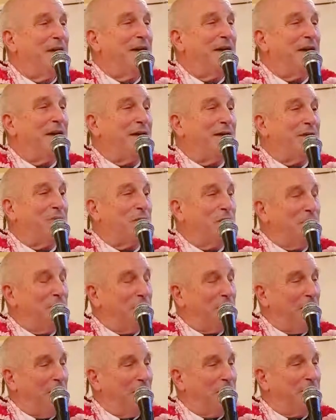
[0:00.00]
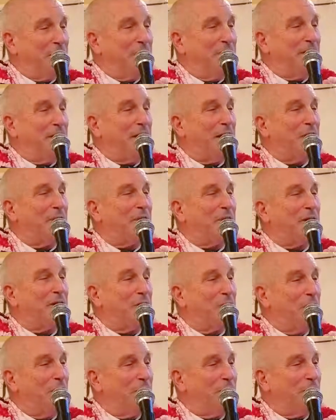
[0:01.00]
And when you come to Vrindavan and
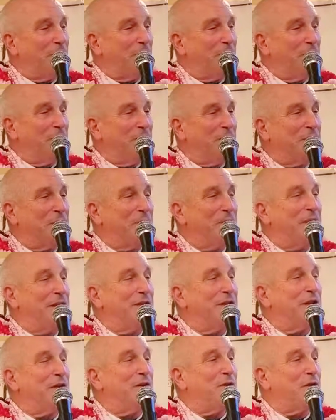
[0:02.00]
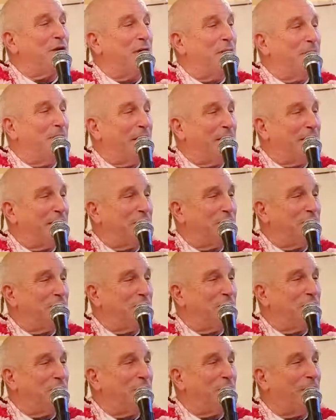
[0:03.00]
go on Brikha with me, then you'll come back here to
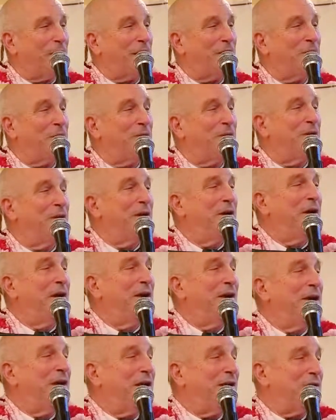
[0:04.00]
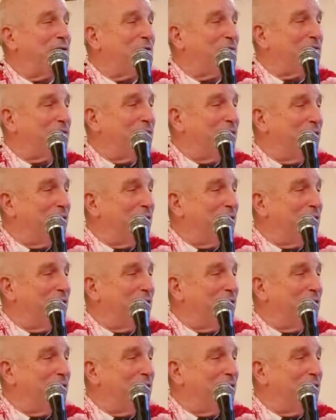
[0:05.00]
Tawako and you'll sing